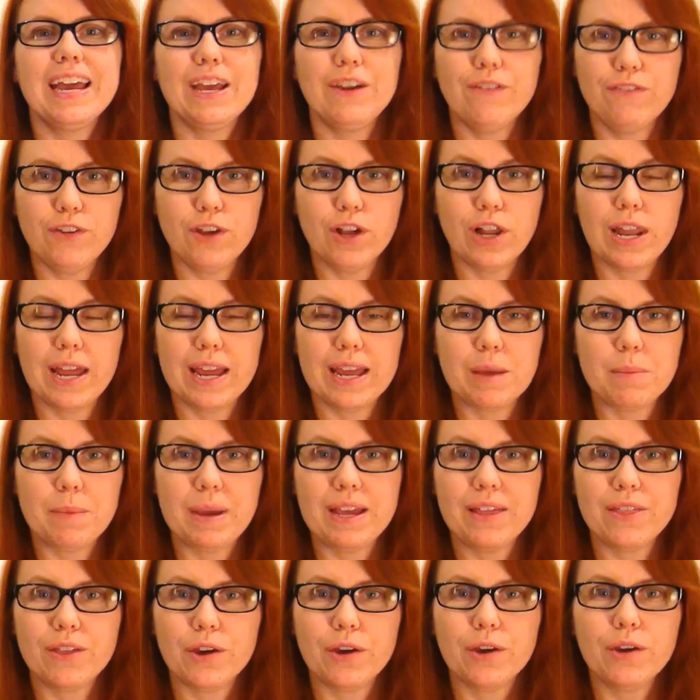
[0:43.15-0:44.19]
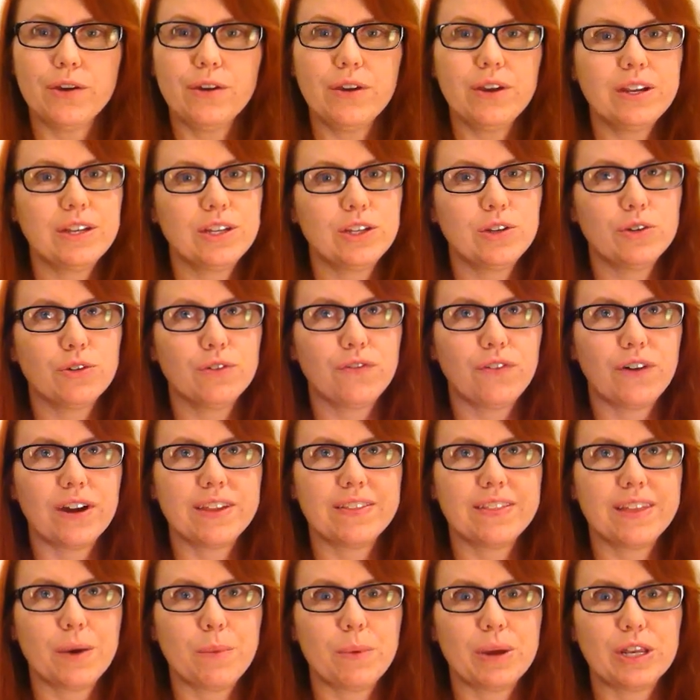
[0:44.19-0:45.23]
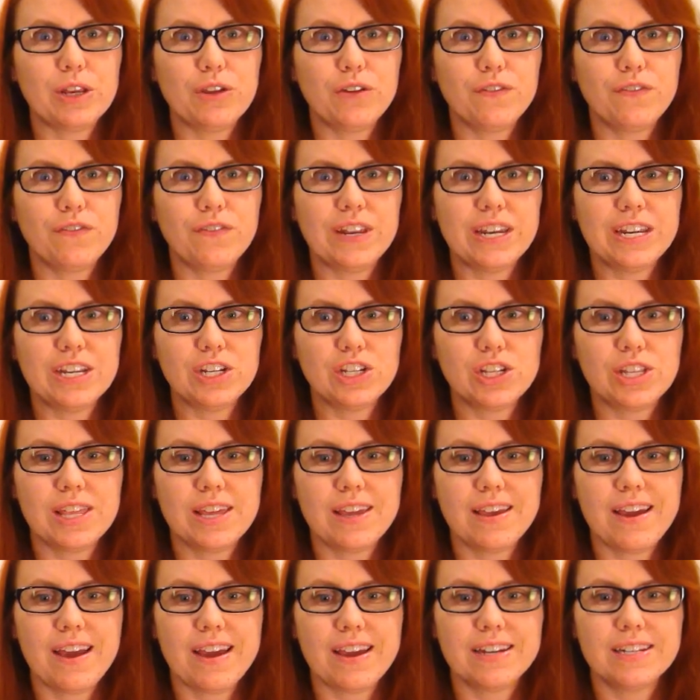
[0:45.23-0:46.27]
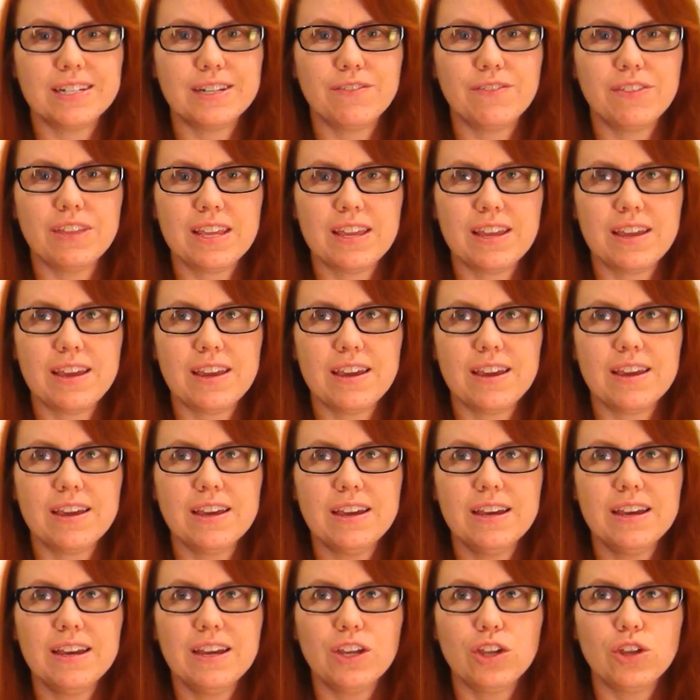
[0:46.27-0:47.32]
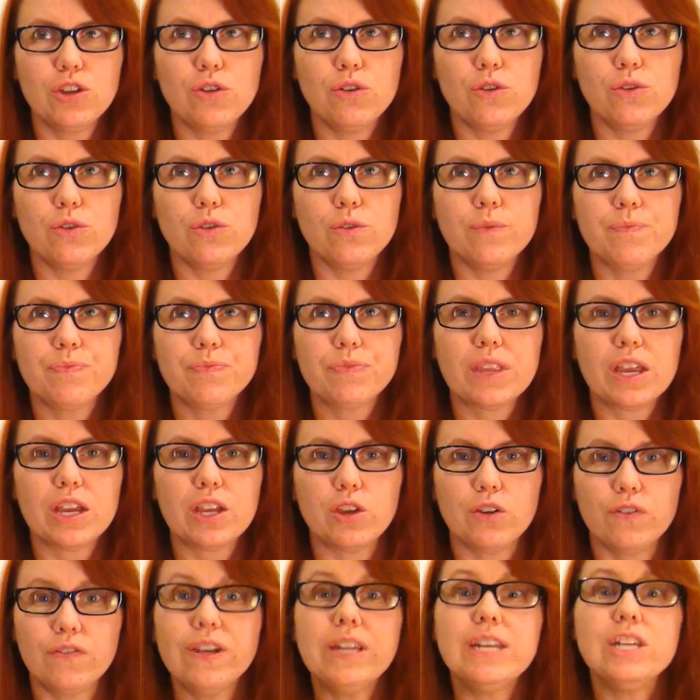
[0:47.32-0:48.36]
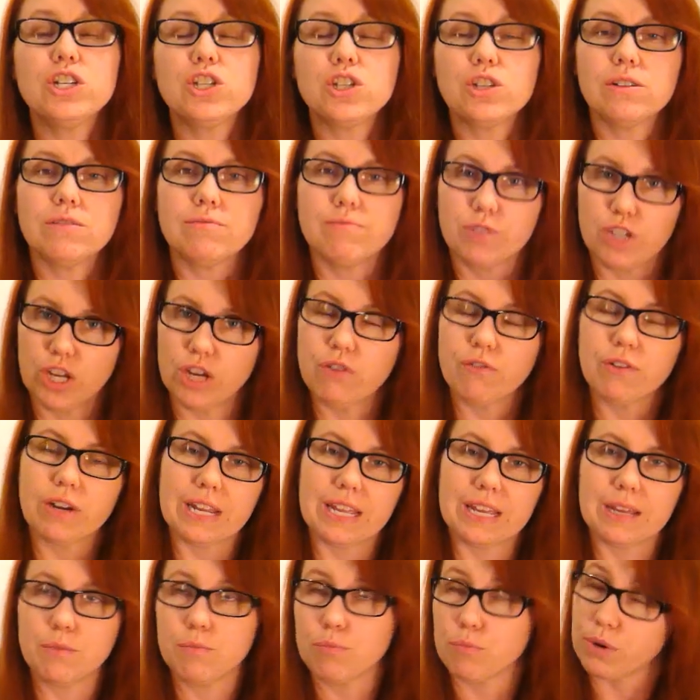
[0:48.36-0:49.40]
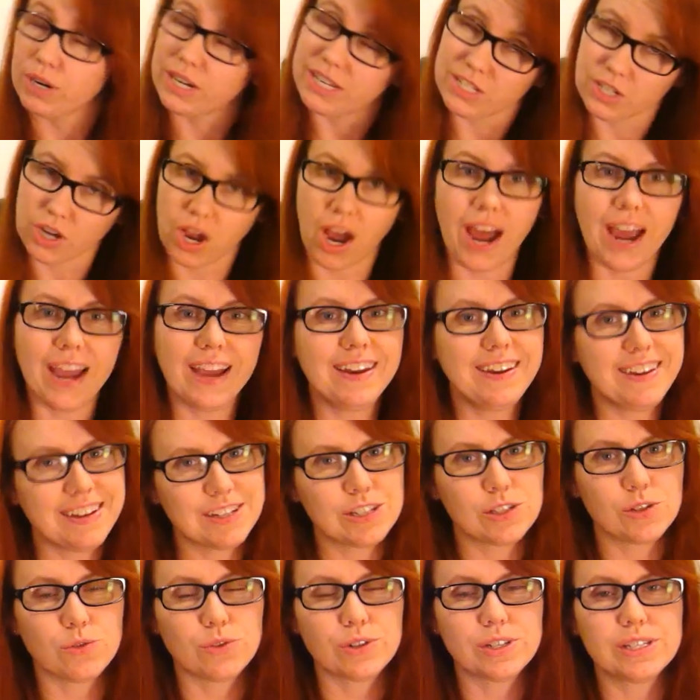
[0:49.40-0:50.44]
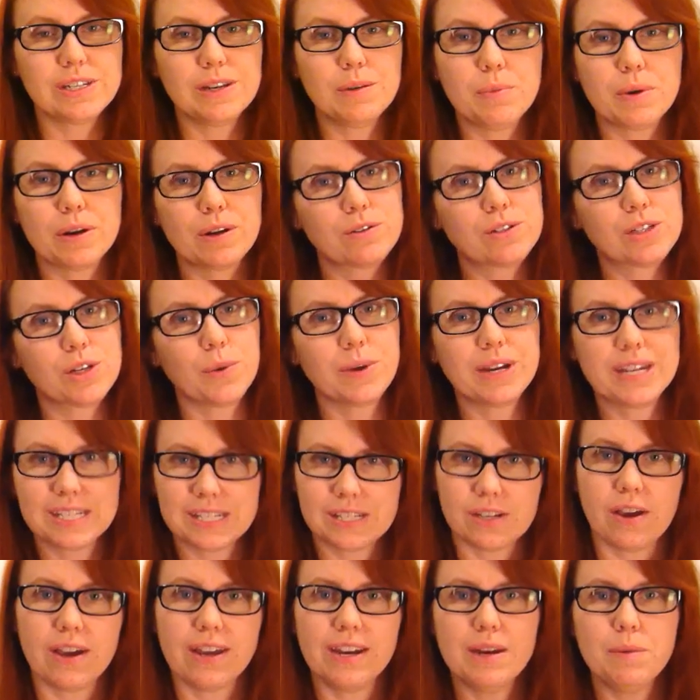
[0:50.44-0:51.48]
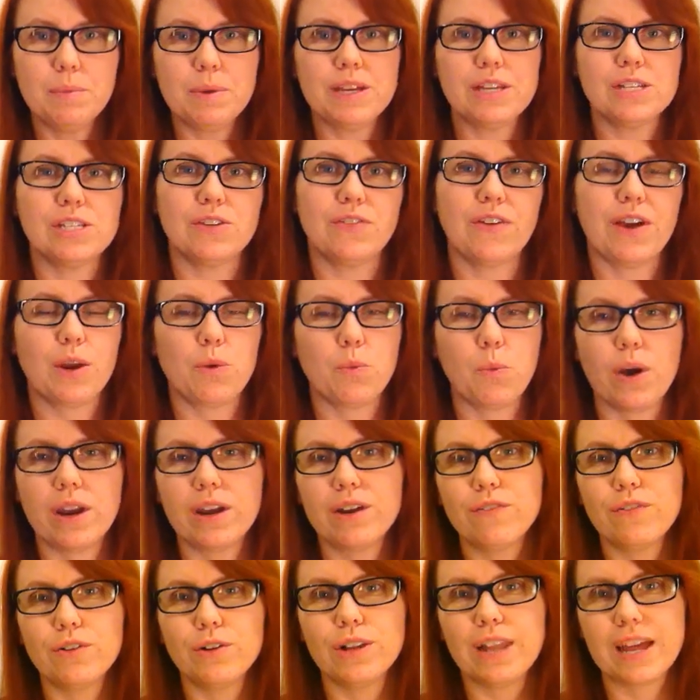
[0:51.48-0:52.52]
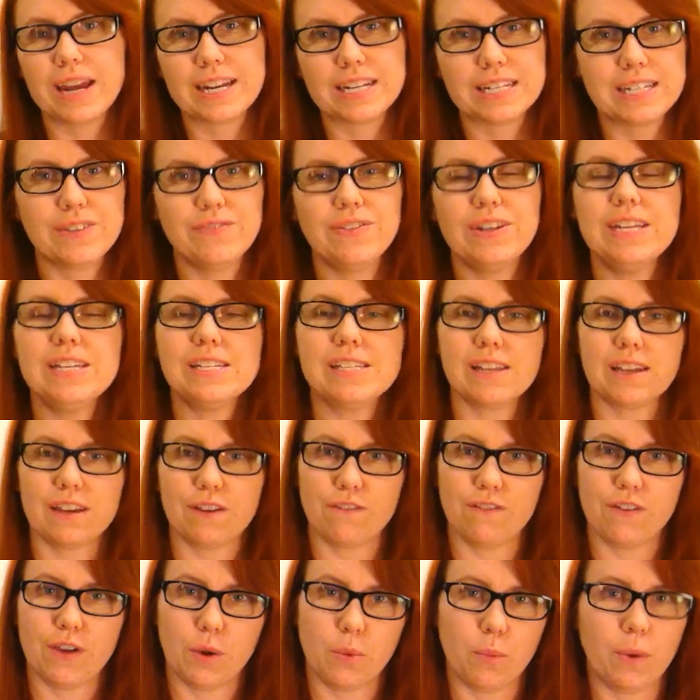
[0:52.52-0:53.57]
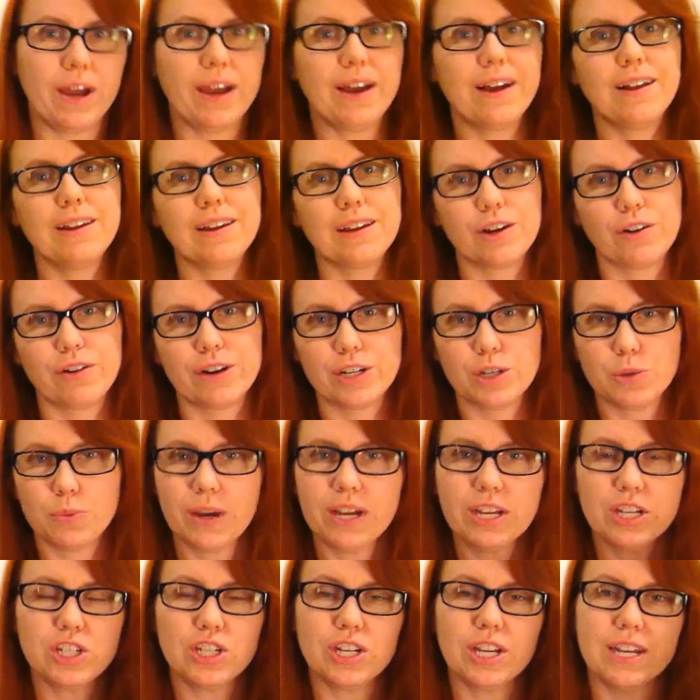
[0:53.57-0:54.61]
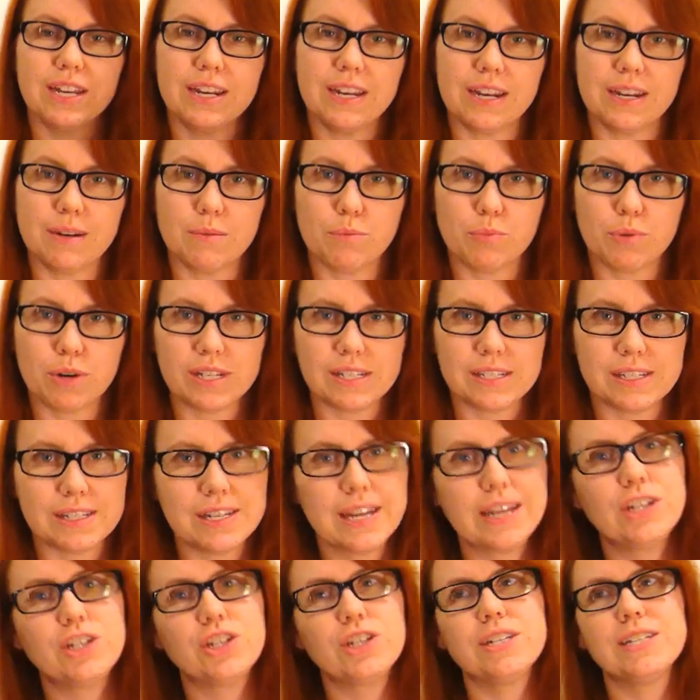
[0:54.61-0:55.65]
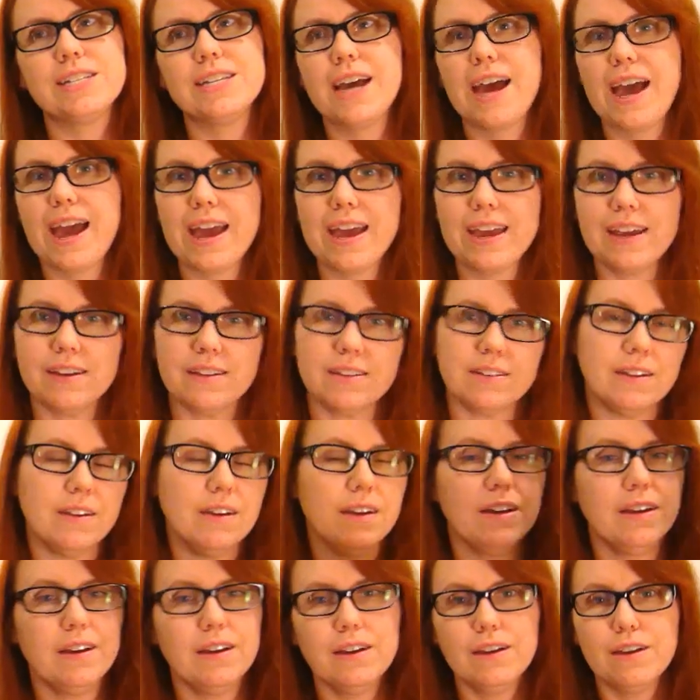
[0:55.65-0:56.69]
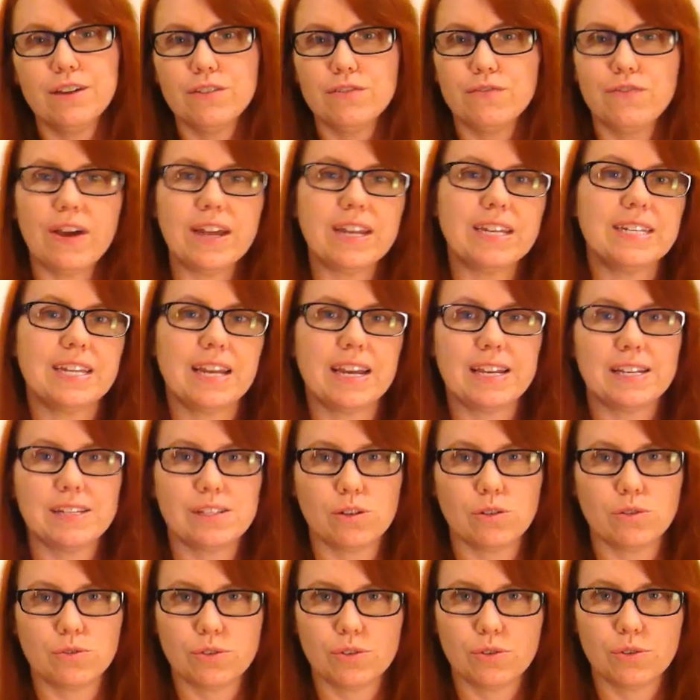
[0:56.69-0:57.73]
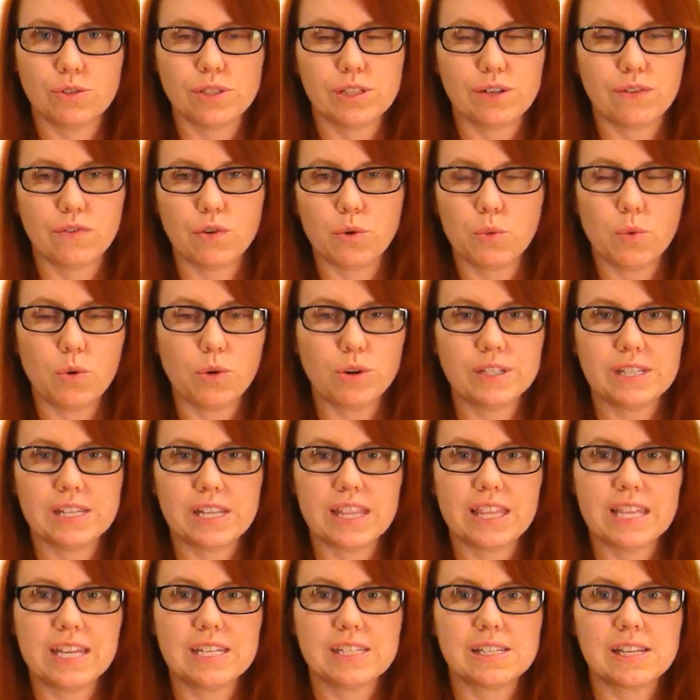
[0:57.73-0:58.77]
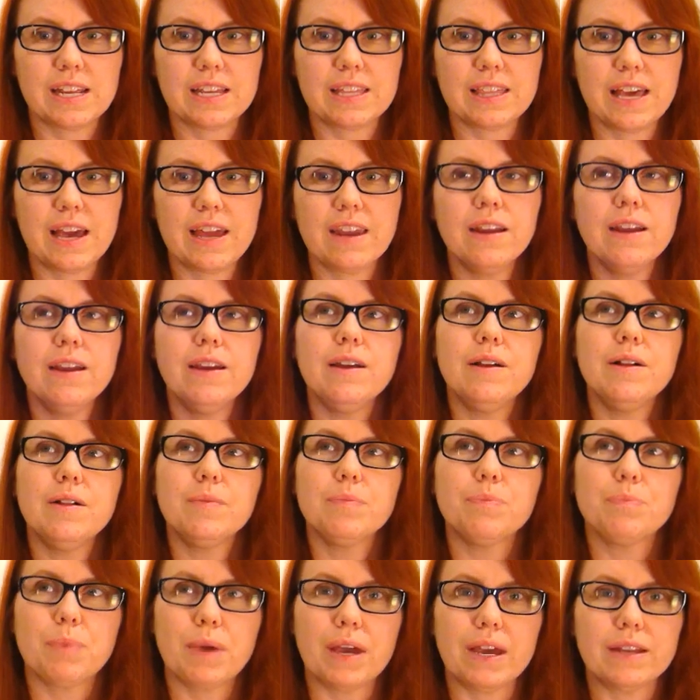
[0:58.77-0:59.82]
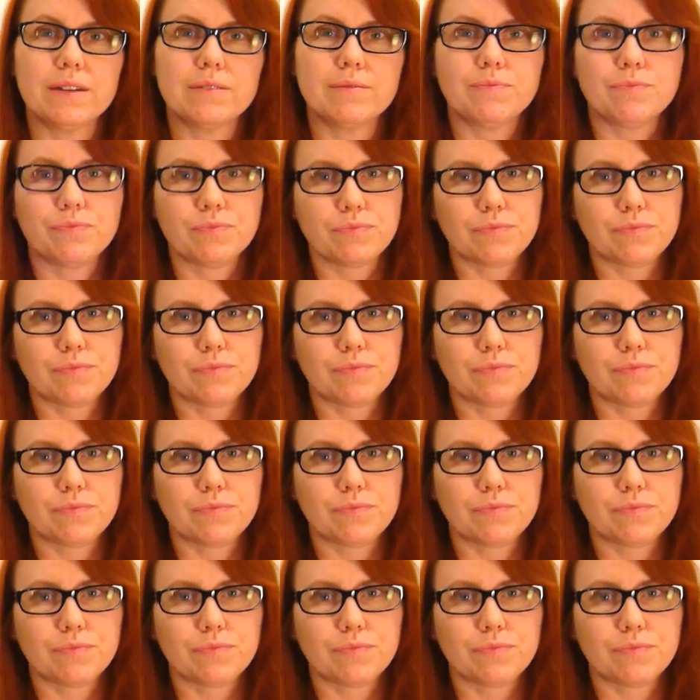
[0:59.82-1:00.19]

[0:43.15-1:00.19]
If you're like me, though, you'll find that when you finish the end of the year, you finish generally pretty tired, exhausted, but also excited because you've had wonderful activities like farewell and graduation and presentation day and fun days and all sorts of rewards and things like that. But